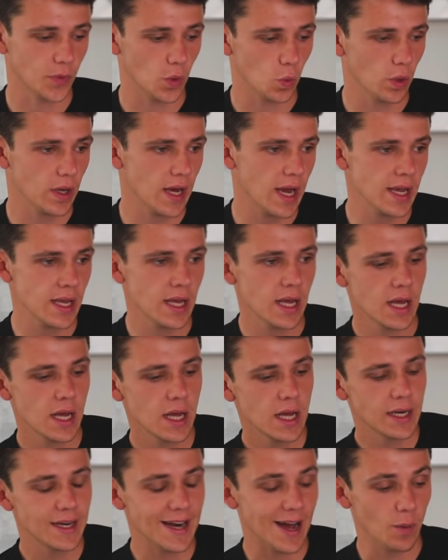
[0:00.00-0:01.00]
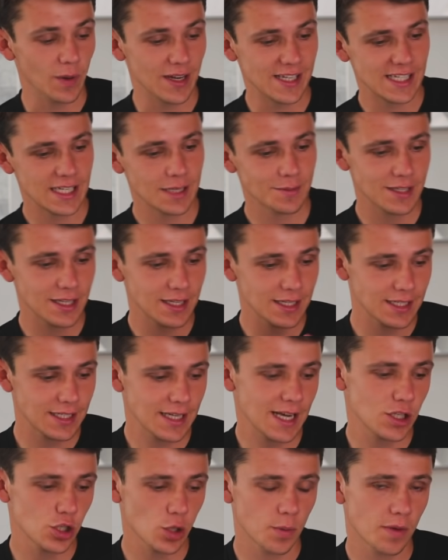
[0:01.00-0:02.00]
Okay, now in terms of the
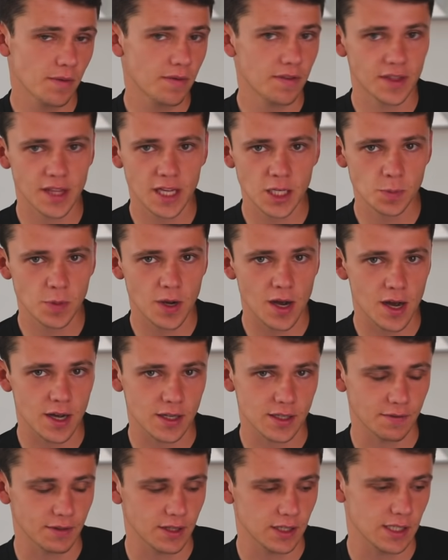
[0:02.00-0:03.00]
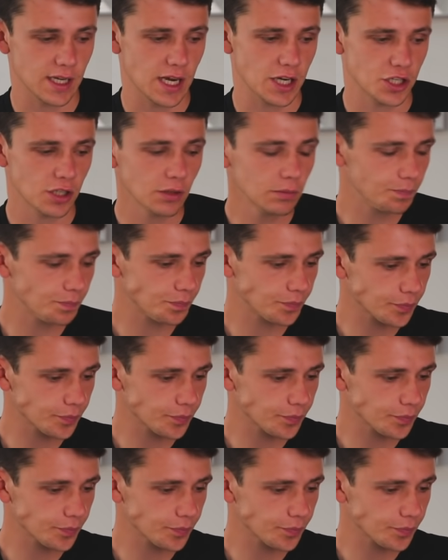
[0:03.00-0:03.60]
setup for this part of the session,